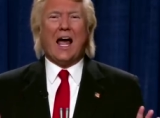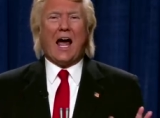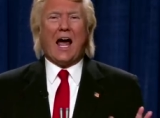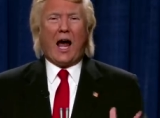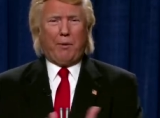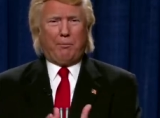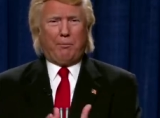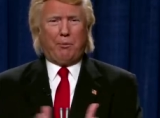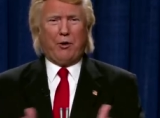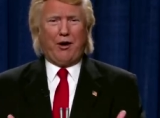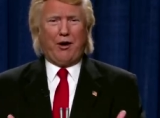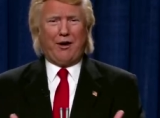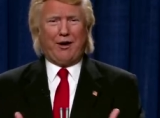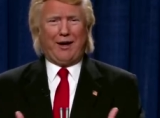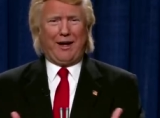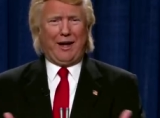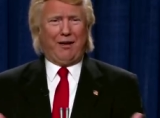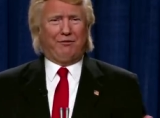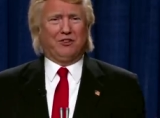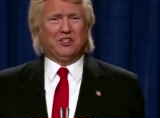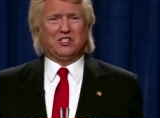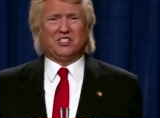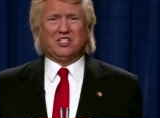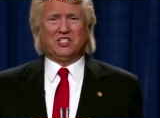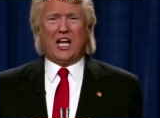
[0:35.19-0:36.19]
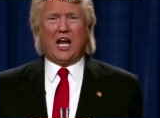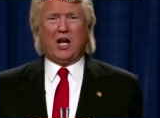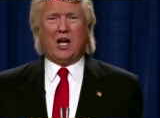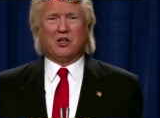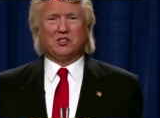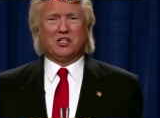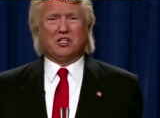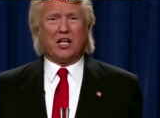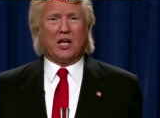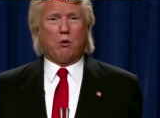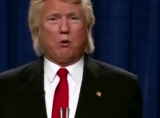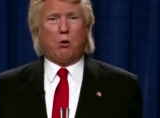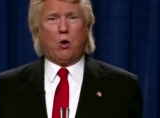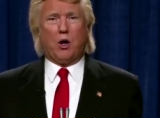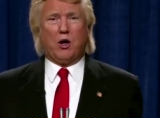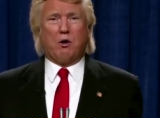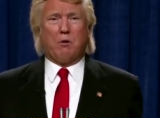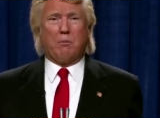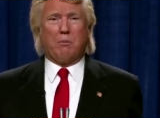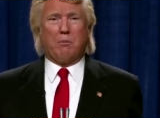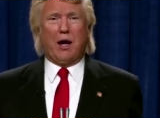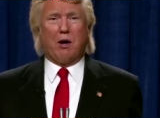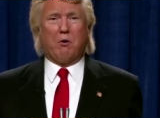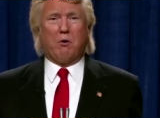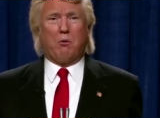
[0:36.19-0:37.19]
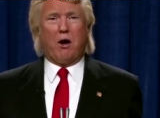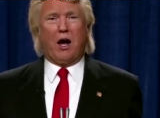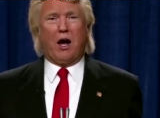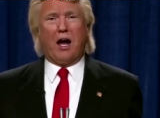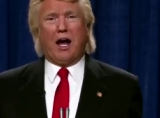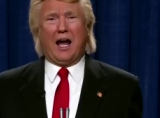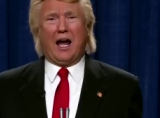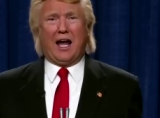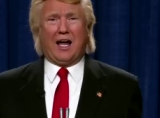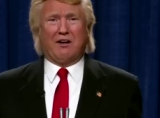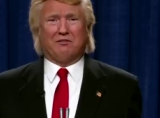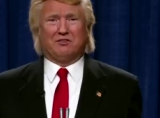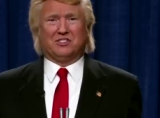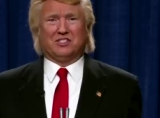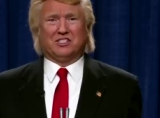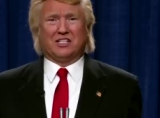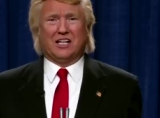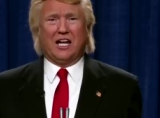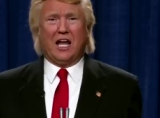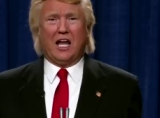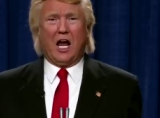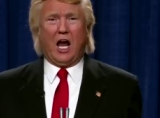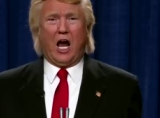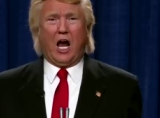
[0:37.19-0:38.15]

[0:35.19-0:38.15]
Alberta even sounds like one of my wives,